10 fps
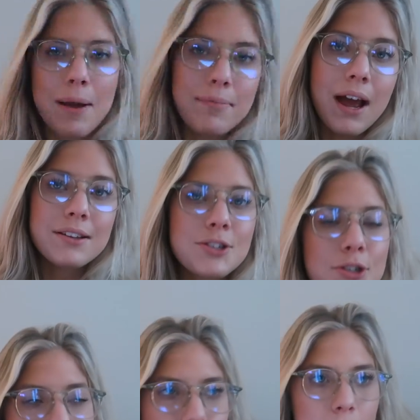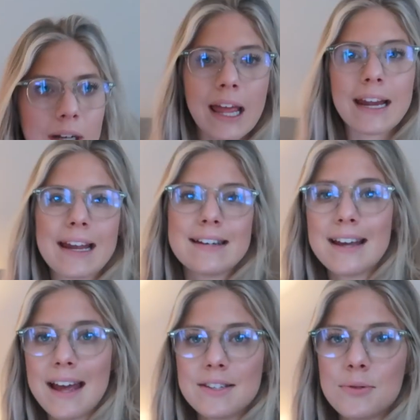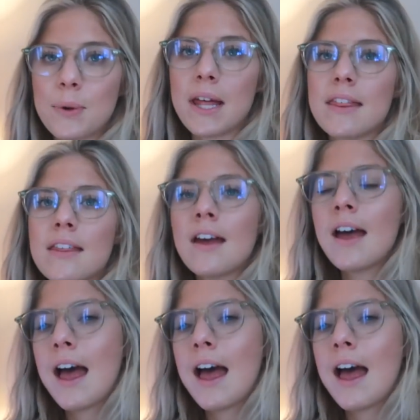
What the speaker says: I'm not super like intense with